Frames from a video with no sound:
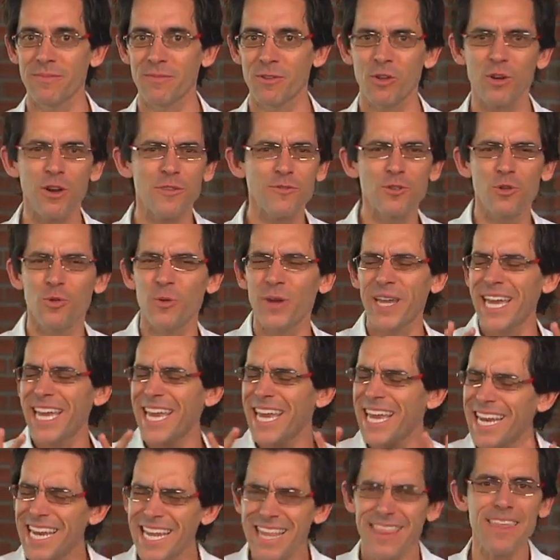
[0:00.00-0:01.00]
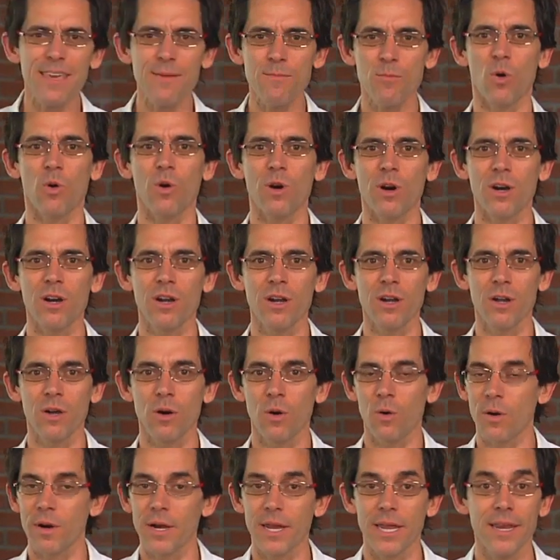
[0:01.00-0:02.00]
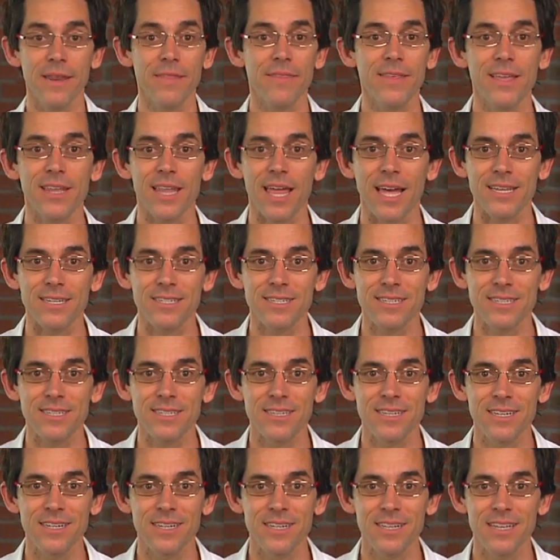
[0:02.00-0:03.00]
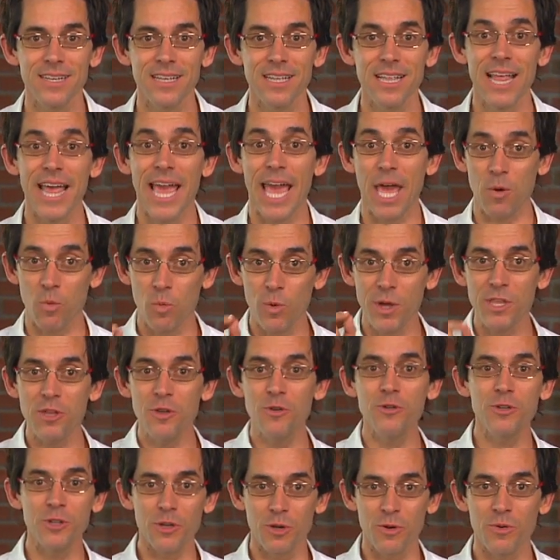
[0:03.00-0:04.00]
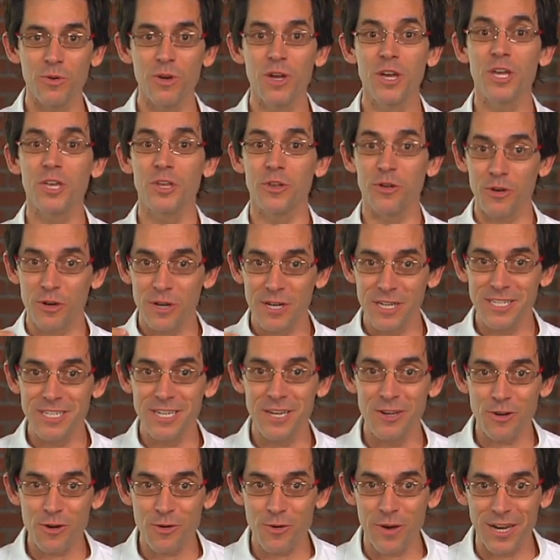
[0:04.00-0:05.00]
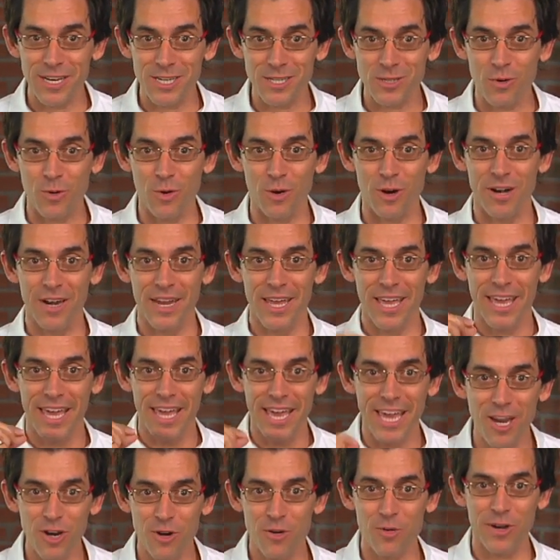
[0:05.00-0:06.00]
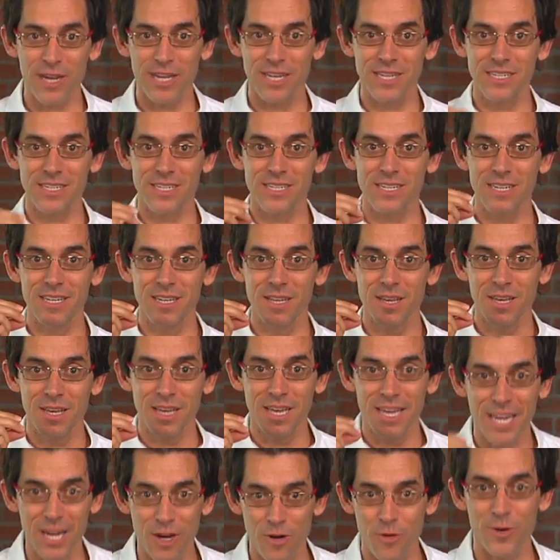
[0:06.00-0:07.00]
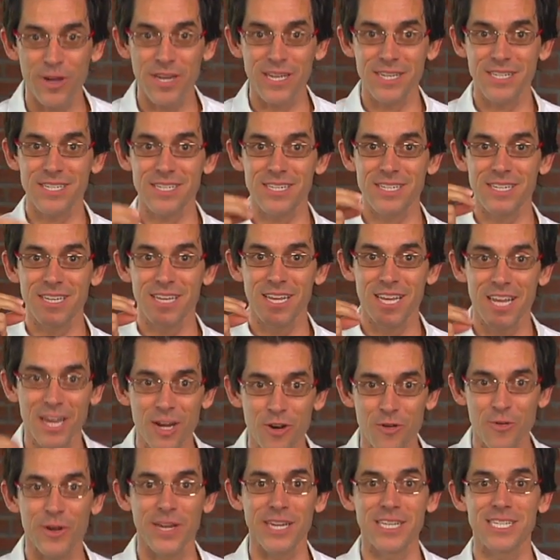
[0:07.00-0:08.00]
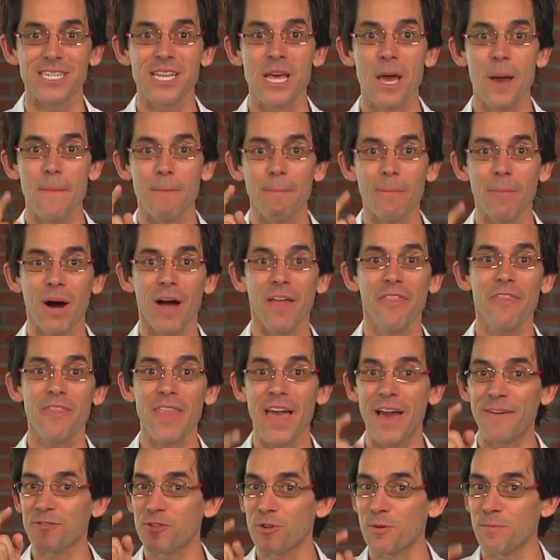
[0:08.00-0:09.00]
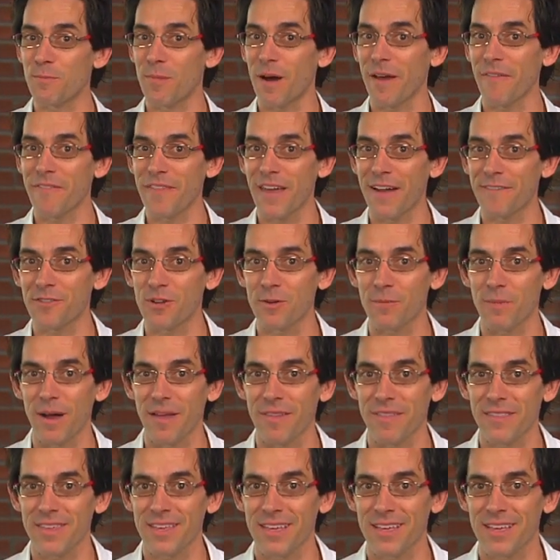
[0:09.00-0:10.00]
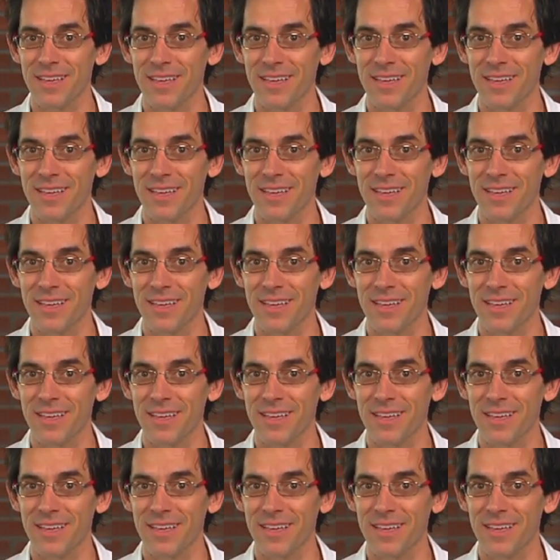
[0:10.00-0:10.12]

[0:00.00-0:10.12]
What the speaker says: You don't have to do anything more or anything less. And when you do, you're going to see your credit score increase, increase, increase, month after month after month.